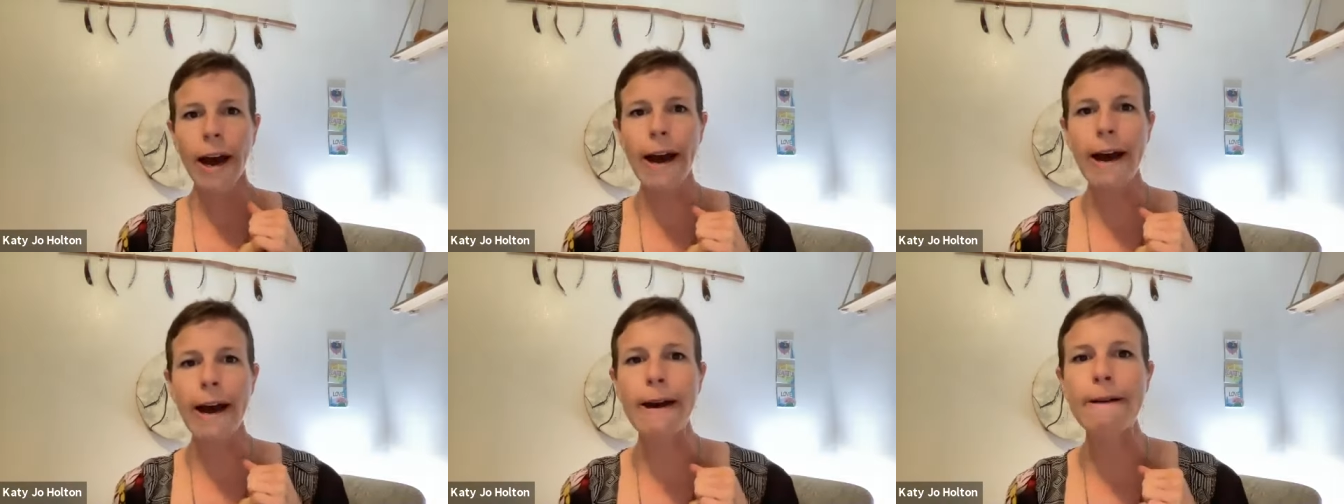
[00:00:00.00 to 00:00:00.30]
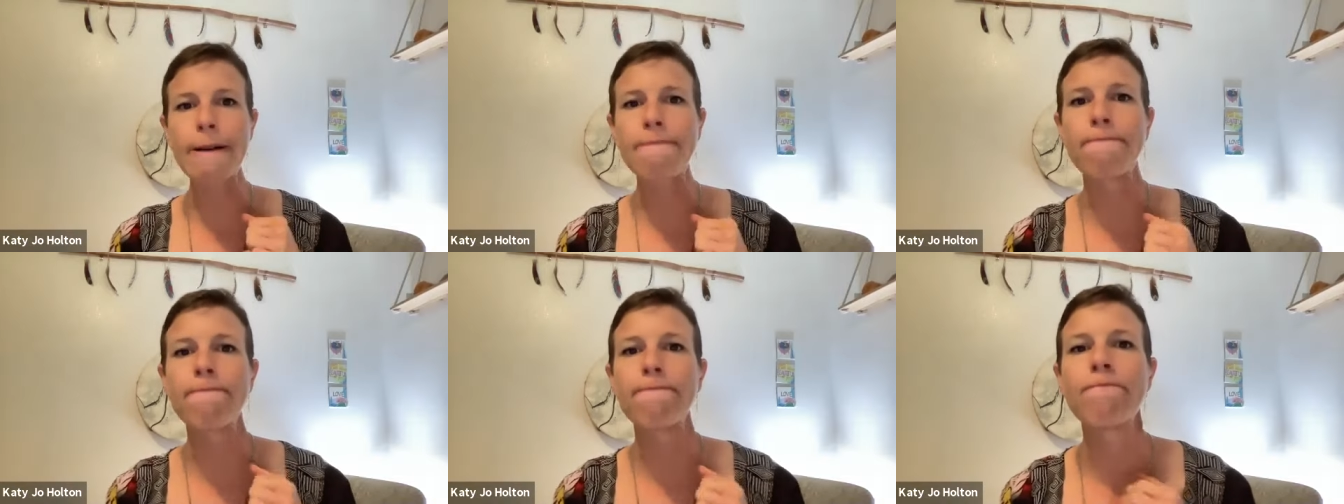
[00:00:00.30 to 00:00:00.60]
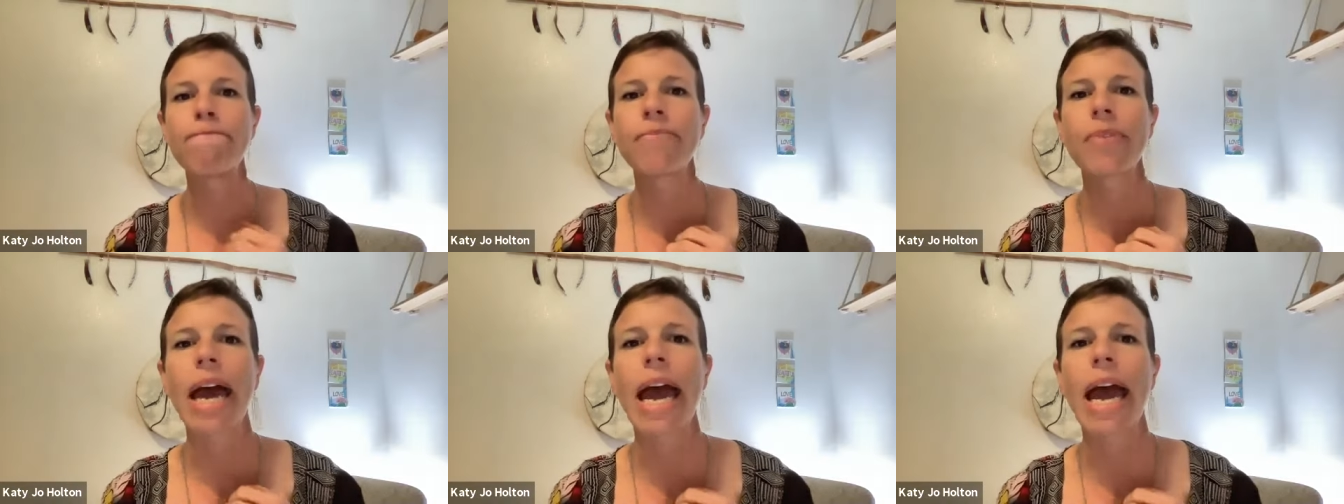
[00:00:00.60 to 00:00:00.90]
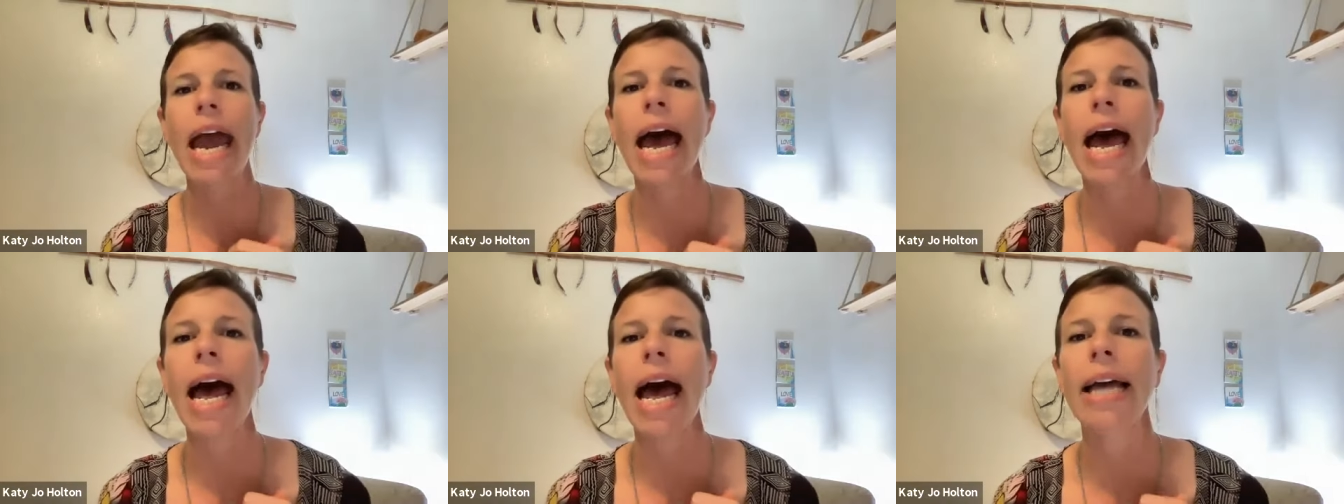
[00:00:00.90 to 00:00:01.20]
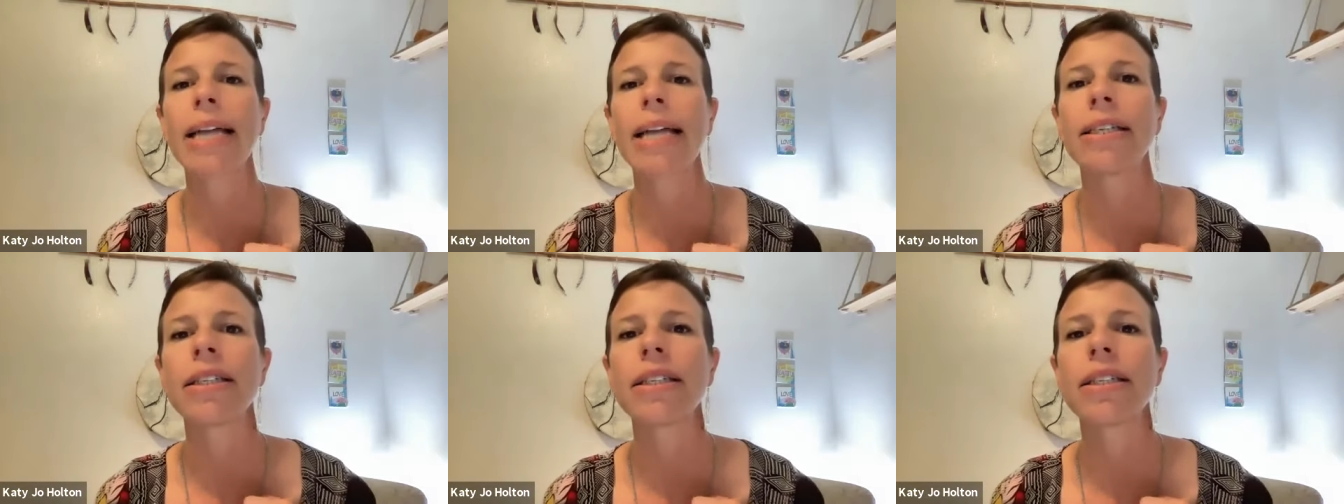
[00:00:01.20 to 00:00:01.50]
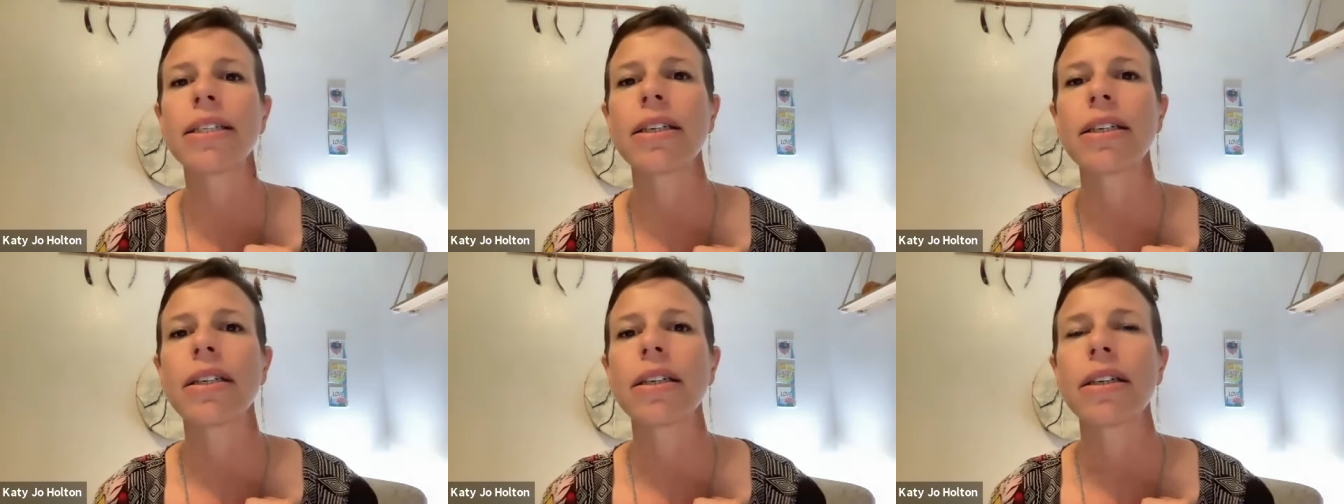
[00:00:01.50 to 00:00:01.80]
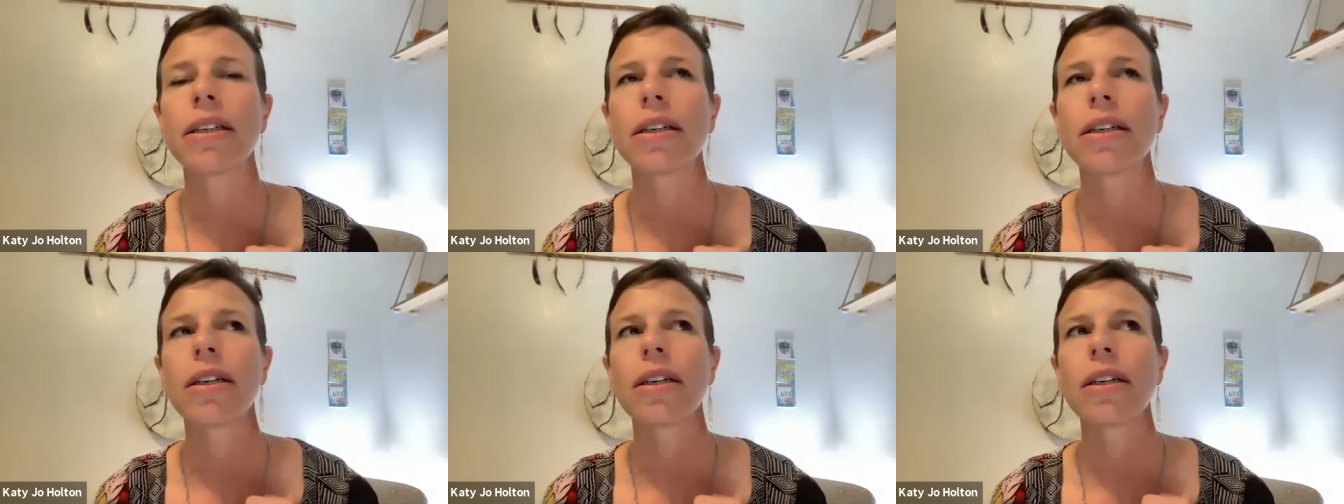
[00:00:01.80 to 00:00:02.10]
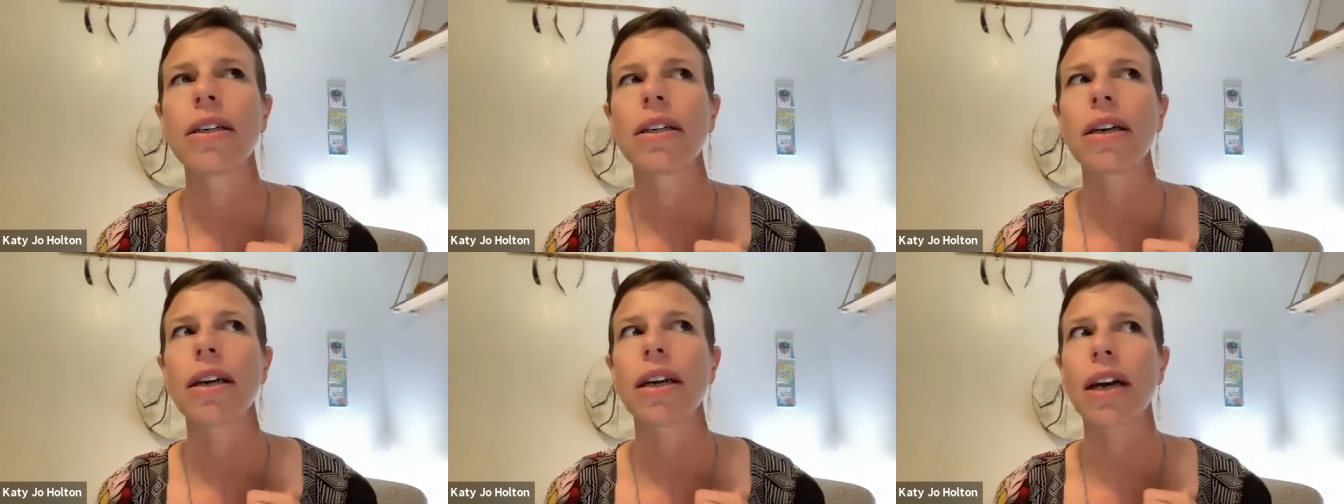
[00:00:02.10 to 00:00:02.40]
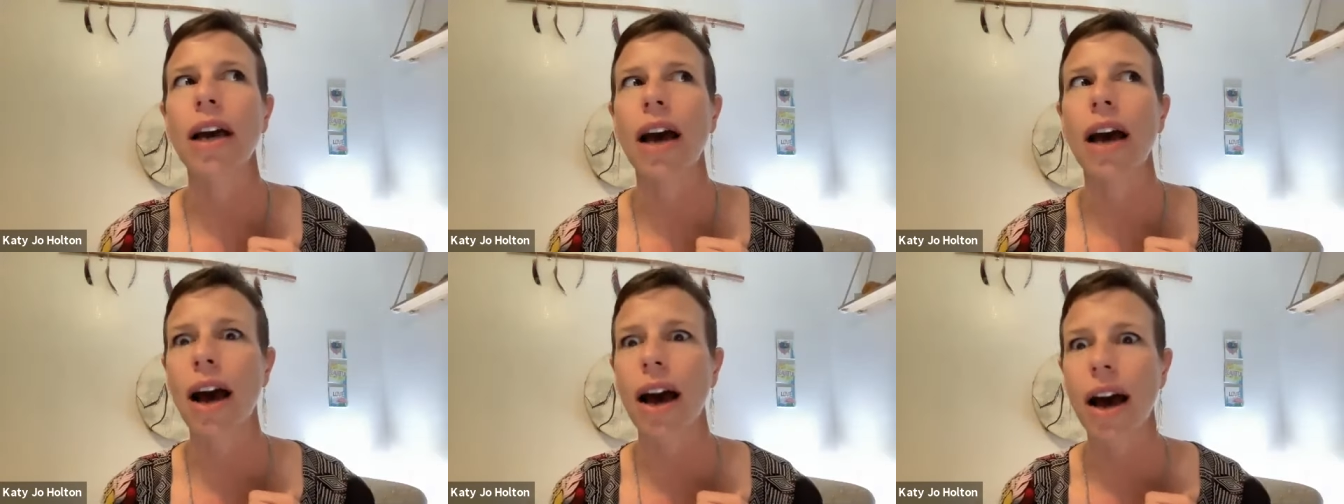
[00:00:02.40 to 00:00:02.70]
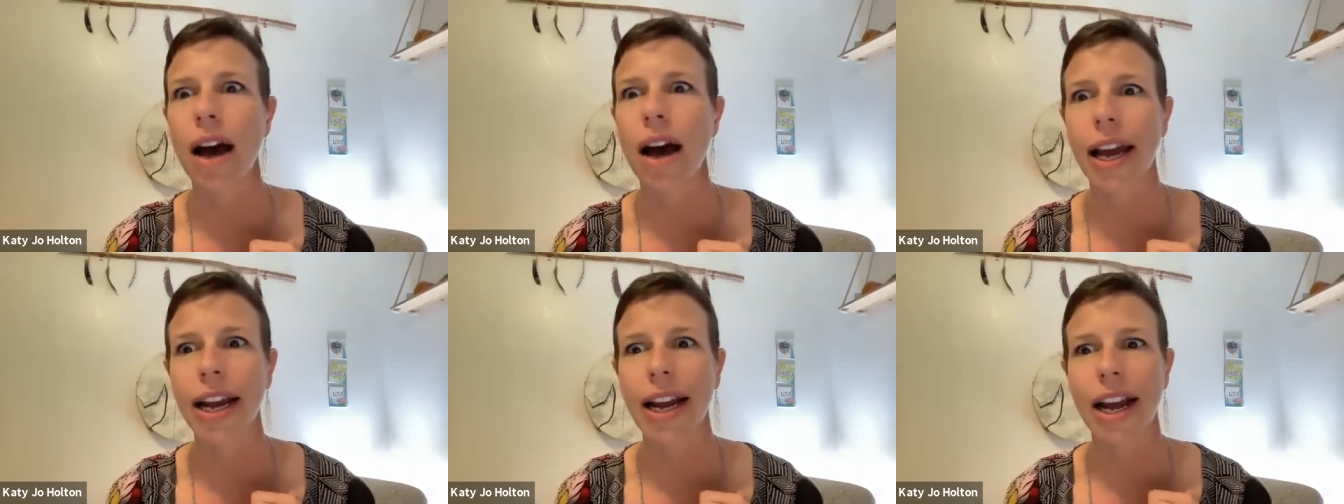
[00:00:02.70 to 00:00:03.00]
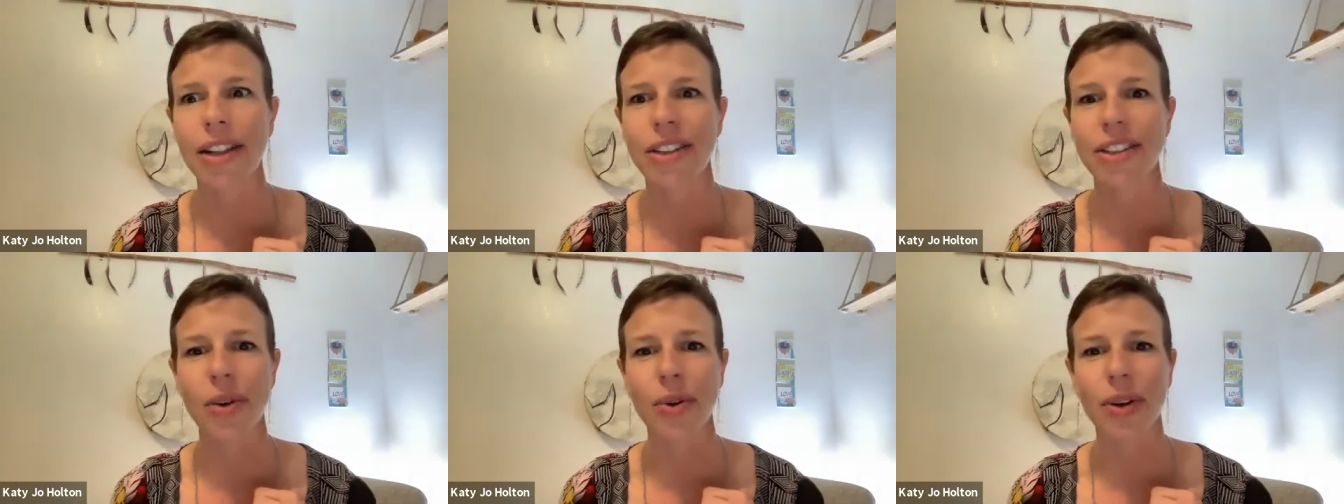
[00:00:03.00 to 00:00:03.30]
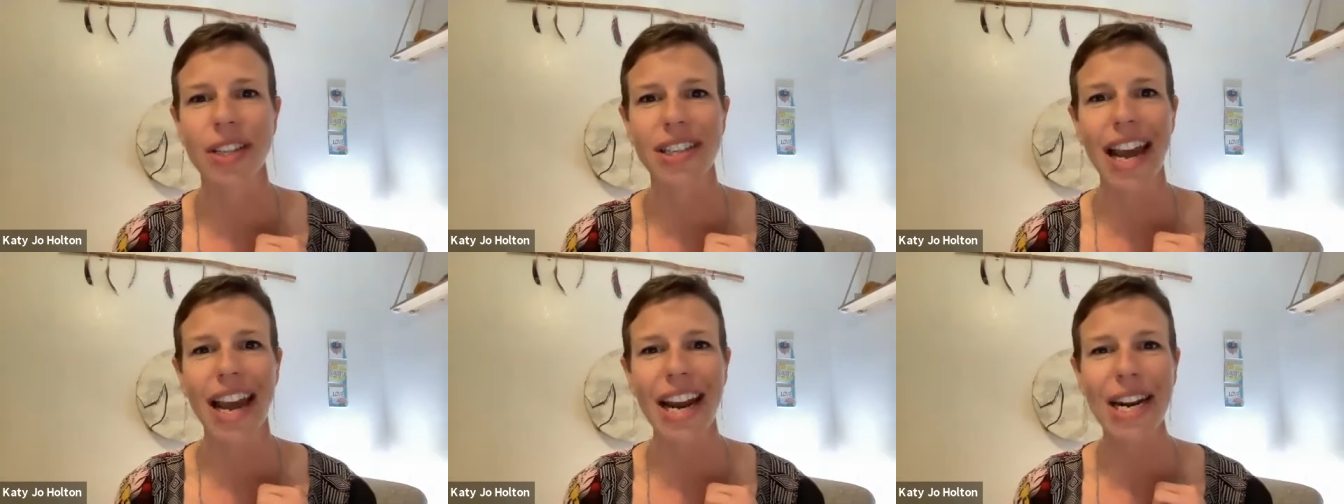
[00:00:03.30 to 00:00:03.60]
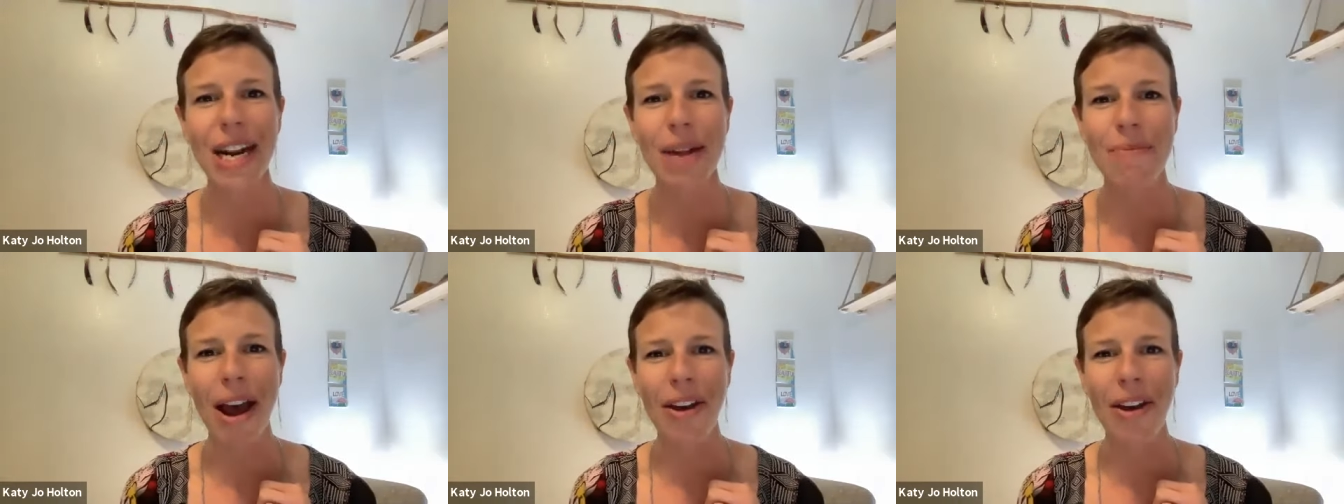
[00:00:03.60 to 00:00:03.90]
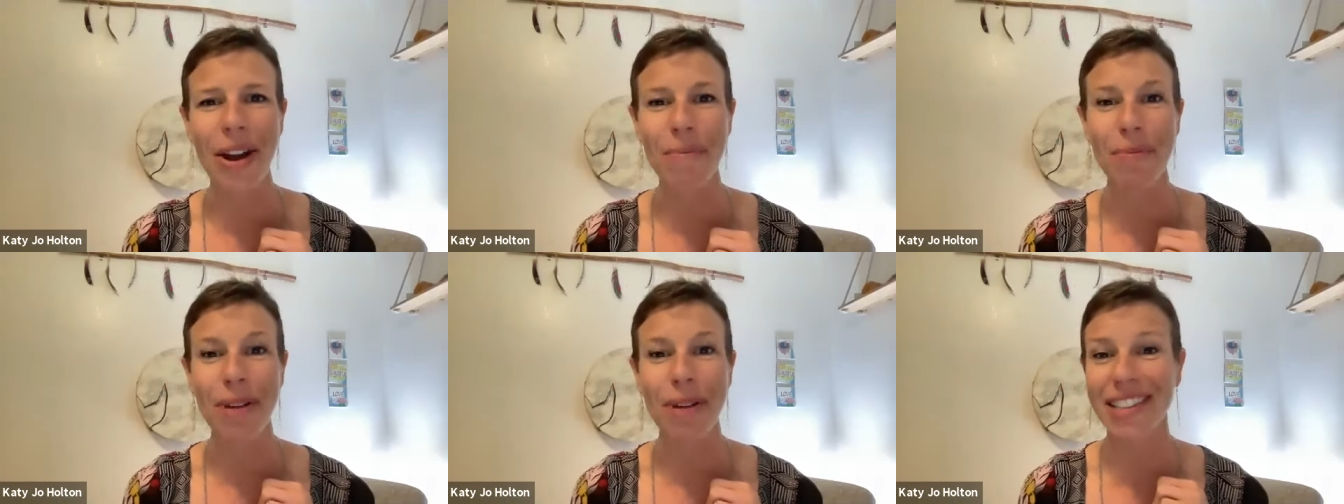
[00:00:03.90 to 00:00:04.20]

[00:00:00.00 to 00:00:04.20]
Um, and I got so excited about it.